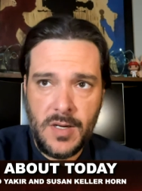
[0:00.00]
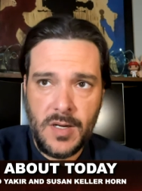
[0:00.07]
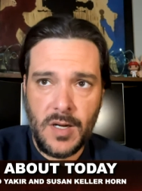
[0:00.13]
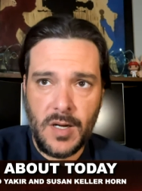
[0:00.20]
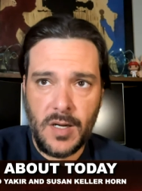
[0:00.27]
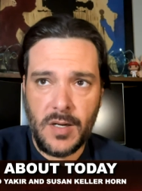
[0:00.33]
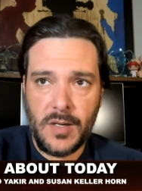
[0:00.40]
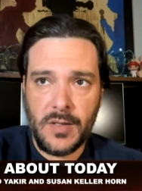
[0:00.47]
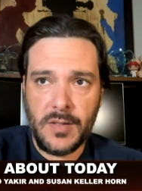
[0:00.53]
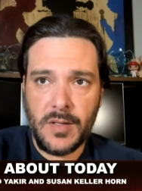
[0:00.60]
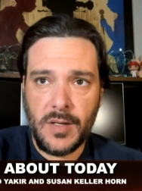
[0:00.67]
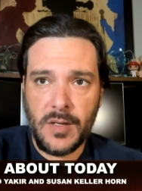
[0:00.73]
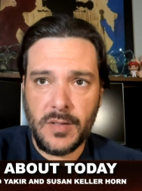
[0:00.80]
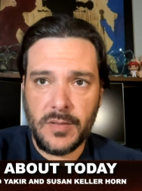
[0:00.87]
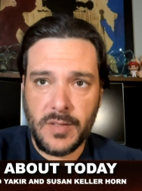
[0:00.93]

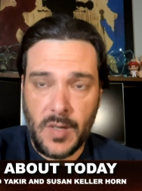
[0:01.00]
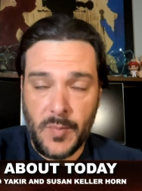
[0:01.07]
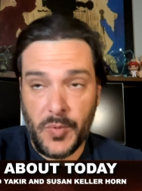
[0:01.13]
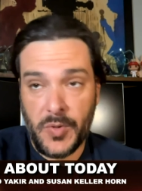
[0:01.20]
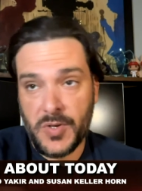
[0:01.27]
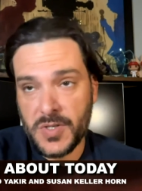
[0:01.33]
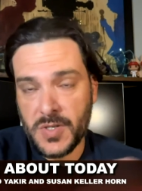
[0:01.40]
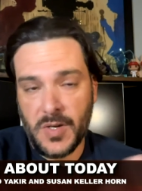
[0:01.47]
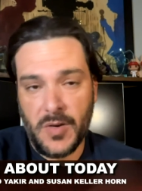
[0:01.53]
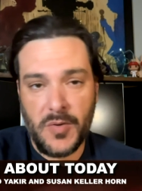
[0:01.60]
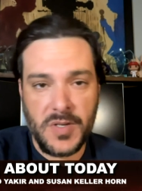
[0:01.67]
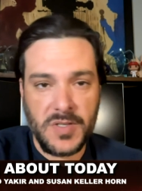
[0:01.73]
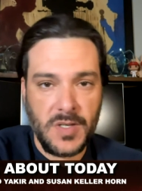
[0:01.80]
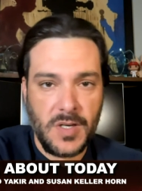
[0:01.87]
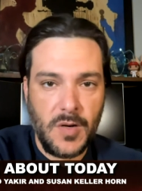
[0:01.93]
a couple years ago,
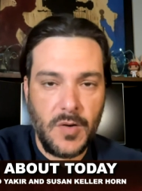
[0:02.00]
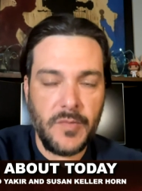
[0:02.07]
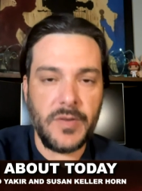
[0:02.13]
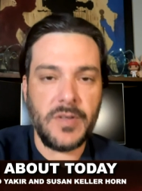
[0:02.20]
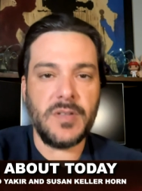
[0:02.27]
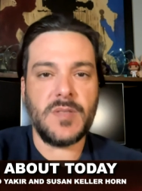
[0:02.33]
because of COVID,